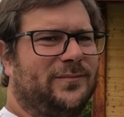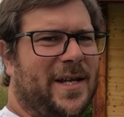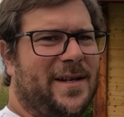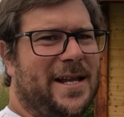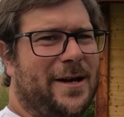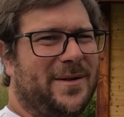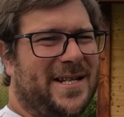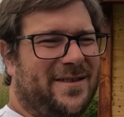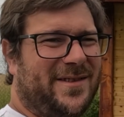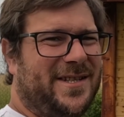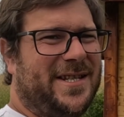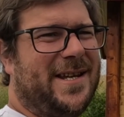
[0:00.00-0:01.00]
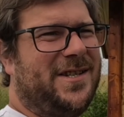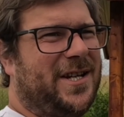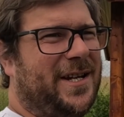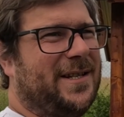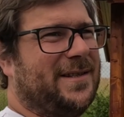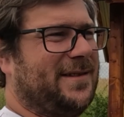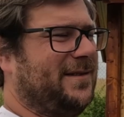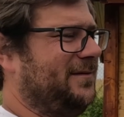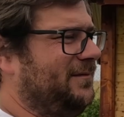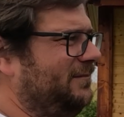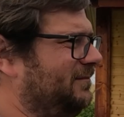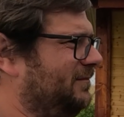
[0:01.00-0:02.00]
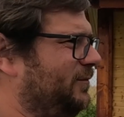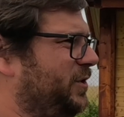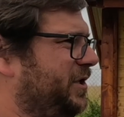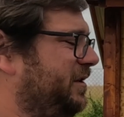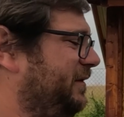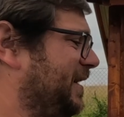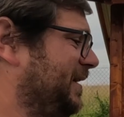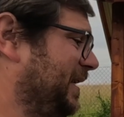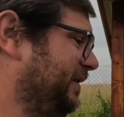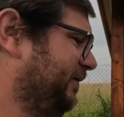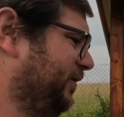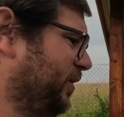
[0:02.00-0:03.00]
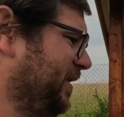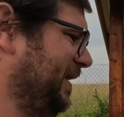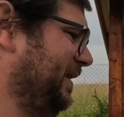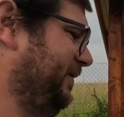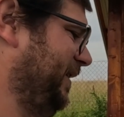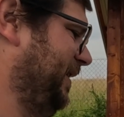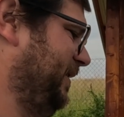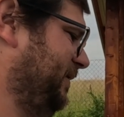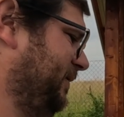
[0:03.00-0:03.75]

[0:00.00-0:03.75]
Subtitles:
and now we're down to 10 chickens. We should have had nearly 40 living here.